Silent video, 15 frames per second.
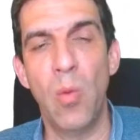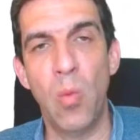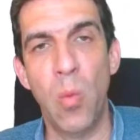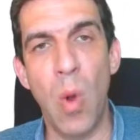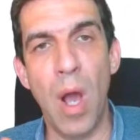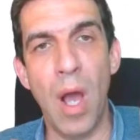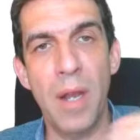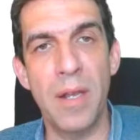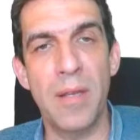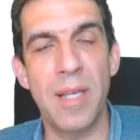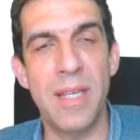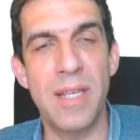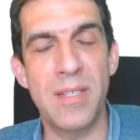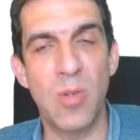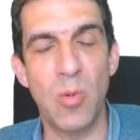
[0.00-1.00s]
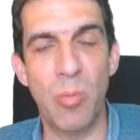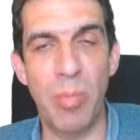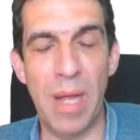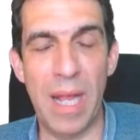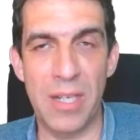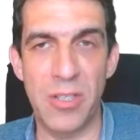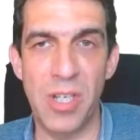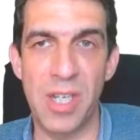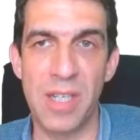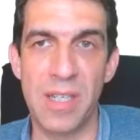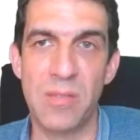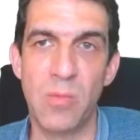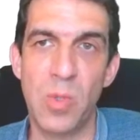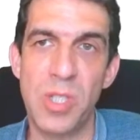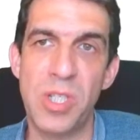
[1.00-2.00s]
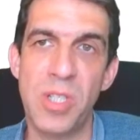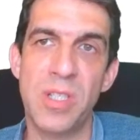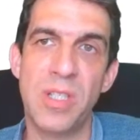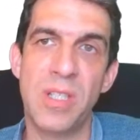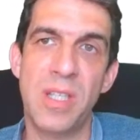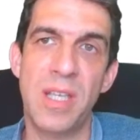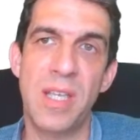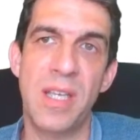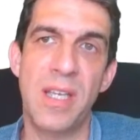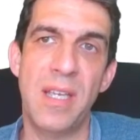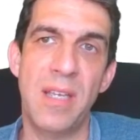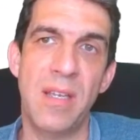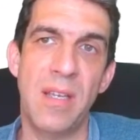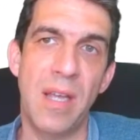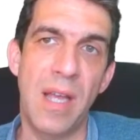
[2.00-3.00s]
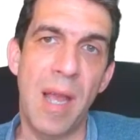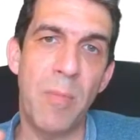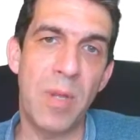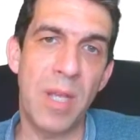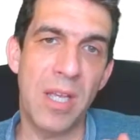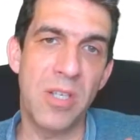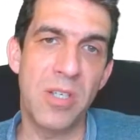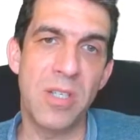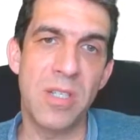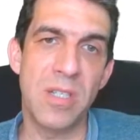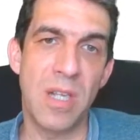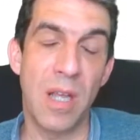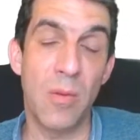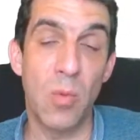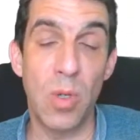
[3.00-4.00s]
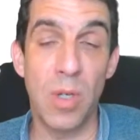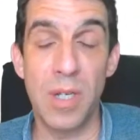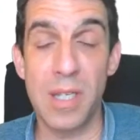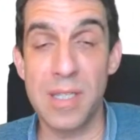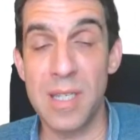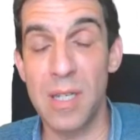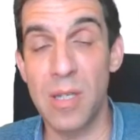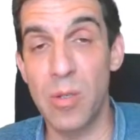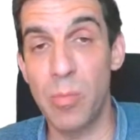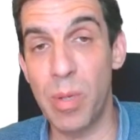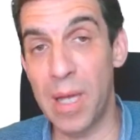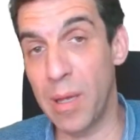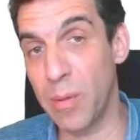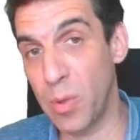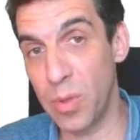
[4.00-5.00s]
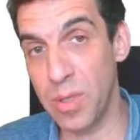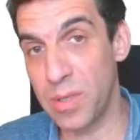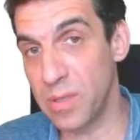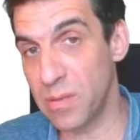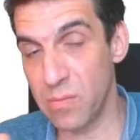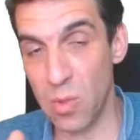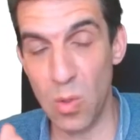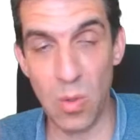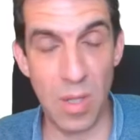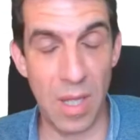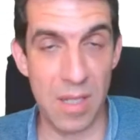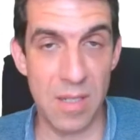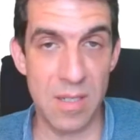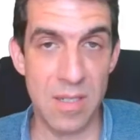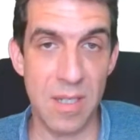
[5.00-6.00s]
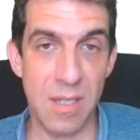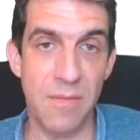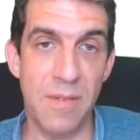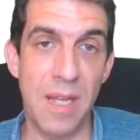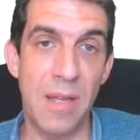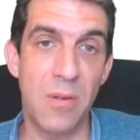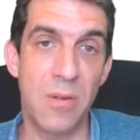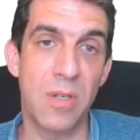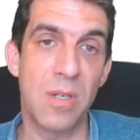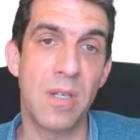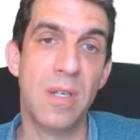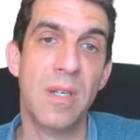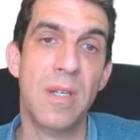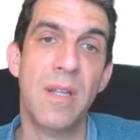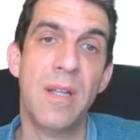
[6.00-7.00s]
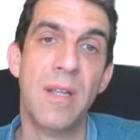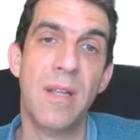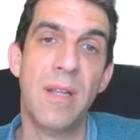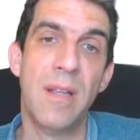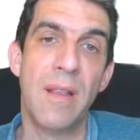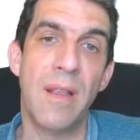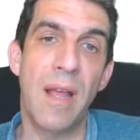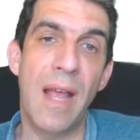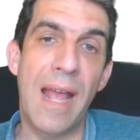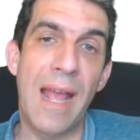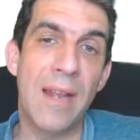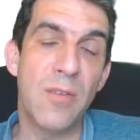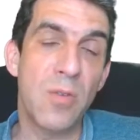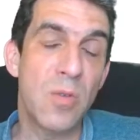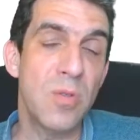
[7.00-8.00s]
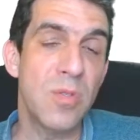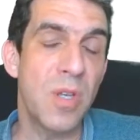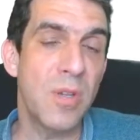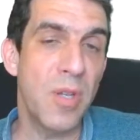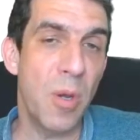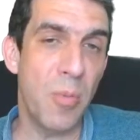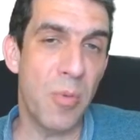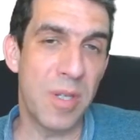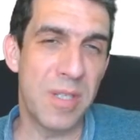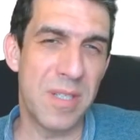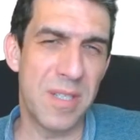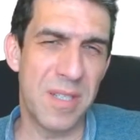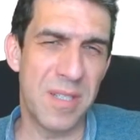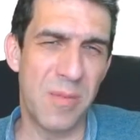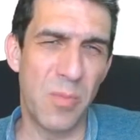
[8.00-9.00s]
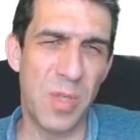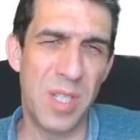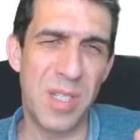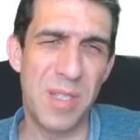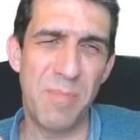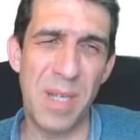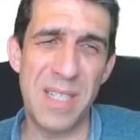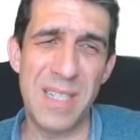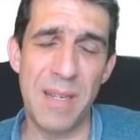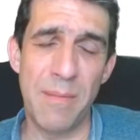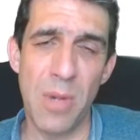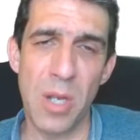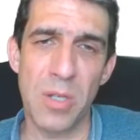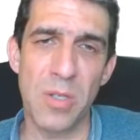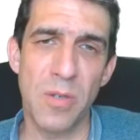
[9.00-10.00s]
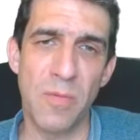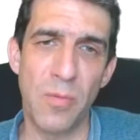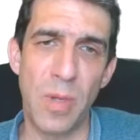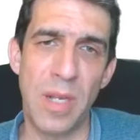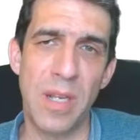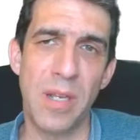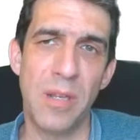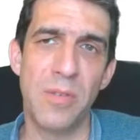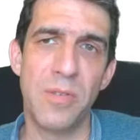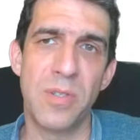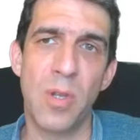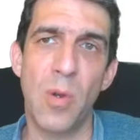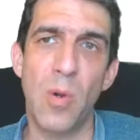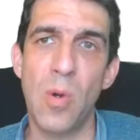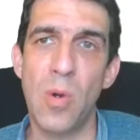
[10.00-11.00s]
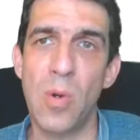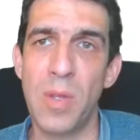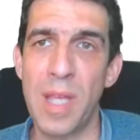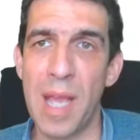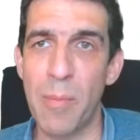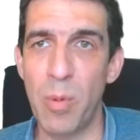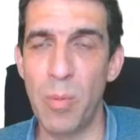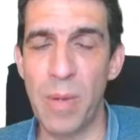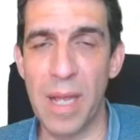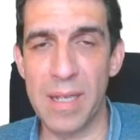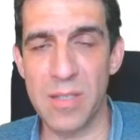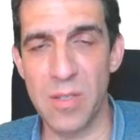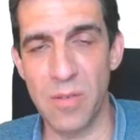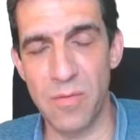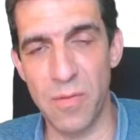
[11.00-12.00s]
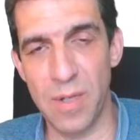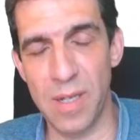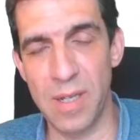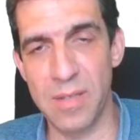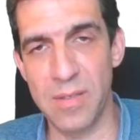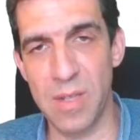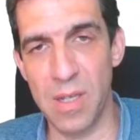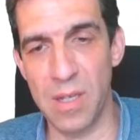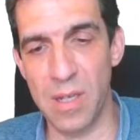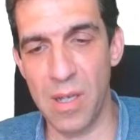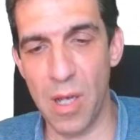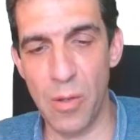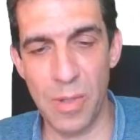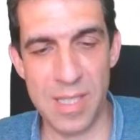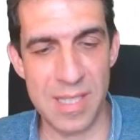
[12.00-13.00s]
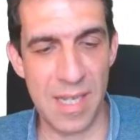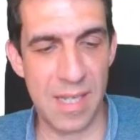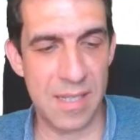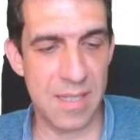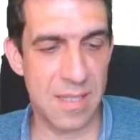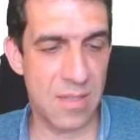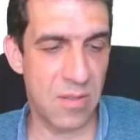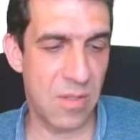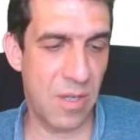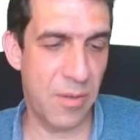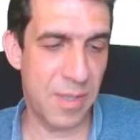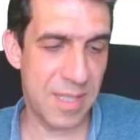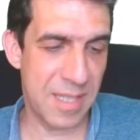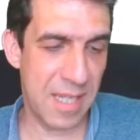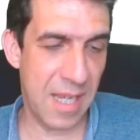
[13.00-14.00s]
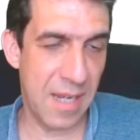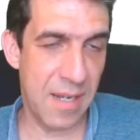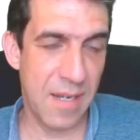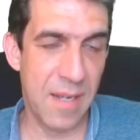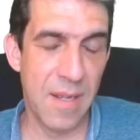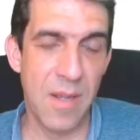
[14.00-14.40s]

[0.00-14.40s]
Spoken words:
One is called patching, which is the applications like Word, Excel, PowerPoint, all that kind of stuff, Outlook, and also the operating system, which is basically Microsoft Windows or the Apple Mac software, OS X or OS 10.